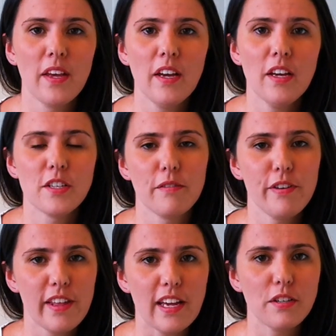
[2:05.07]
So for
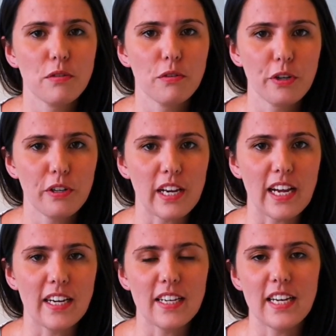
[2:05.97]
this, all you'd
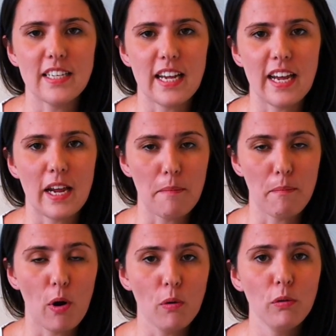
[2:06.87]
need is a
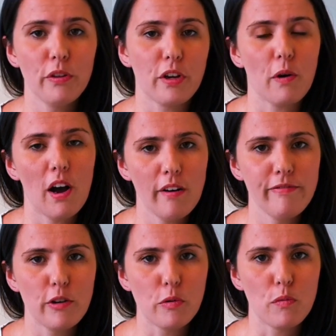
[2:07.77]
bowl that you half fill
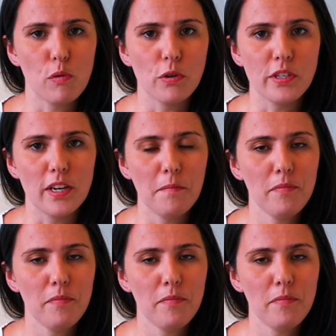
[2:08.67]
with water,